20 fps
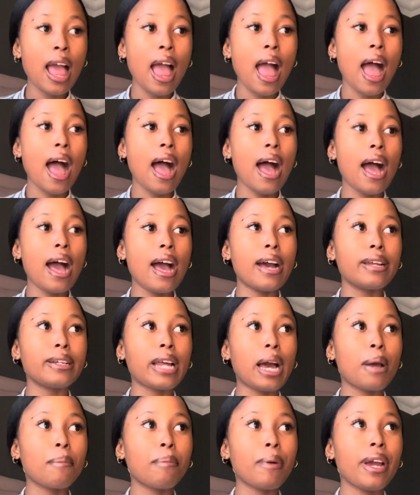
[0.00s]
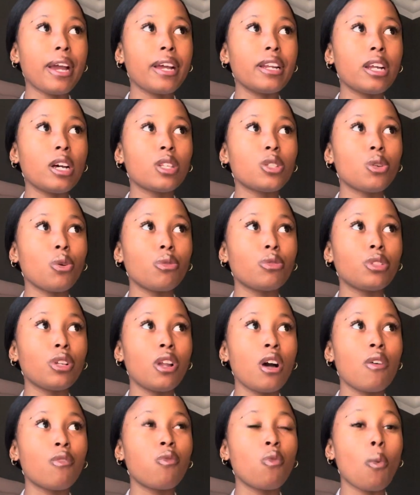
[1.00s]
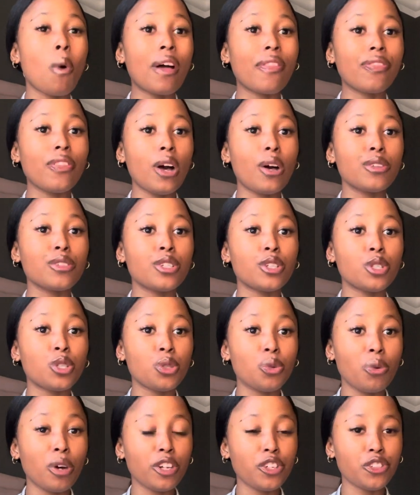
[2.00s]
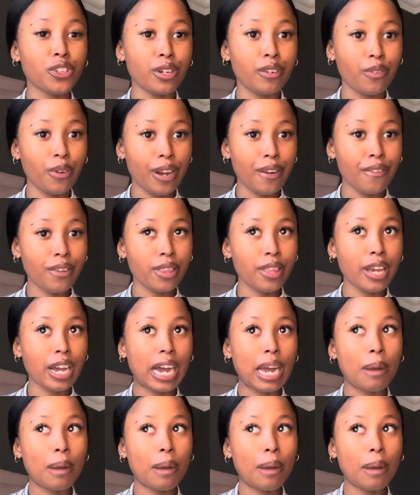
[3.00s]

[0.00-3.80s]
and I paid a total of 1,200 for everything I